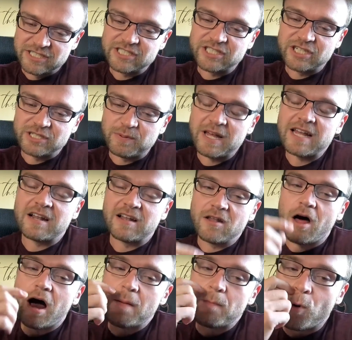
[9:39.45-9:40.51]
She's playing a
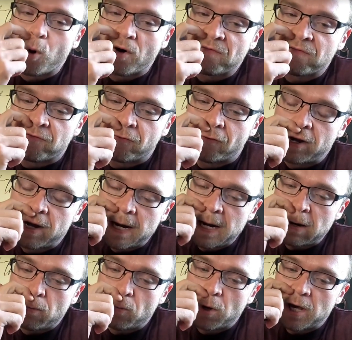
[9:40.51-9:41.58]
lot more
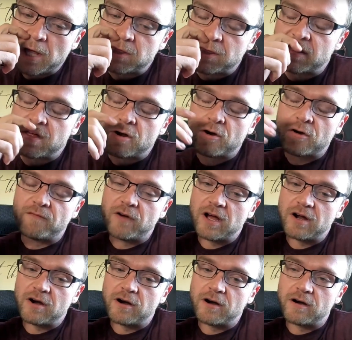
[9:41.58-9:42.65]
free with her,
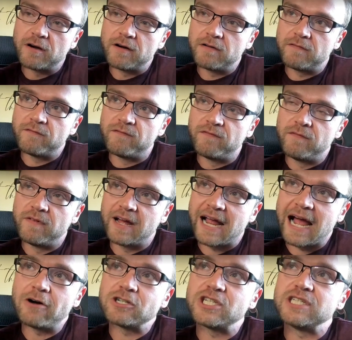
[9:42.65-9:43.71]
her like
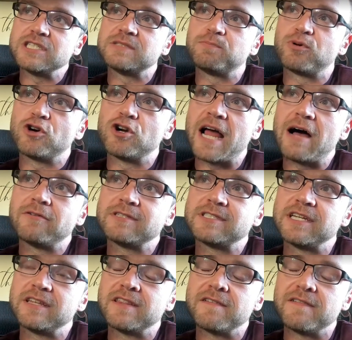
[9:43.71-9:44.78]
how she's
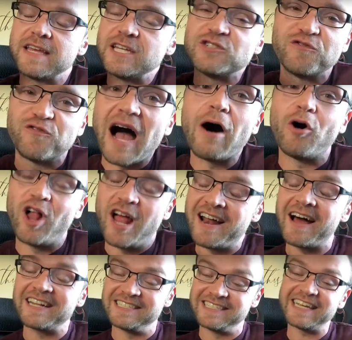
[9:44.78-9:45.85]
pronouncing the, each vowel, and
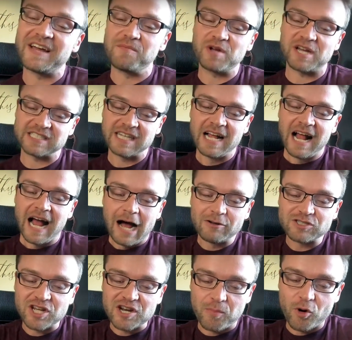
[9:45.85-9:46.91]
I dig it because I
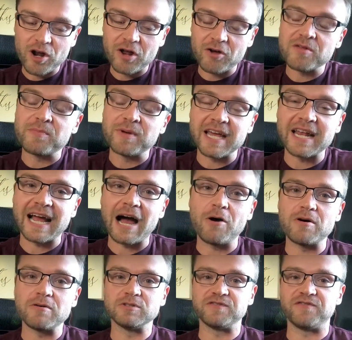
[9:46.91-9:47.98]
was gonna point out in the beginning
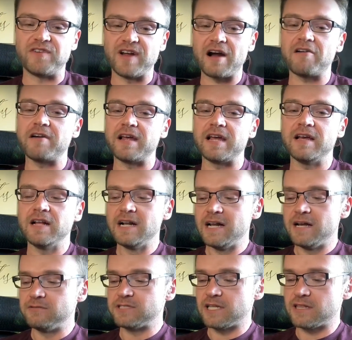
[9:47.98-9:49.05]
how it was very,
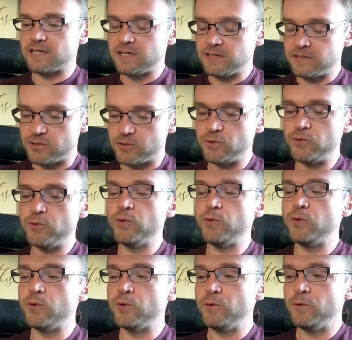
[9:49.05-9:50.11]
it was like the
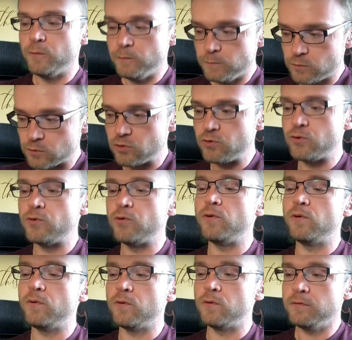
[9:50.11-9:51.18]
do
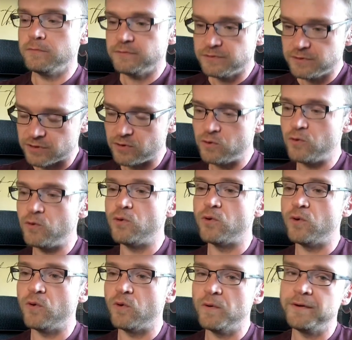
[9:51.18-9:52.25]
do
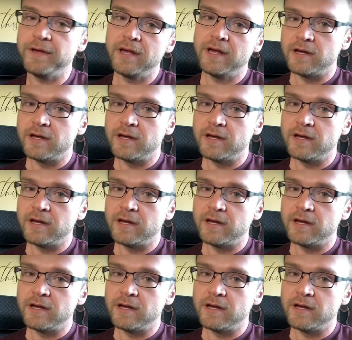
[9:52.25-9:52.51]
do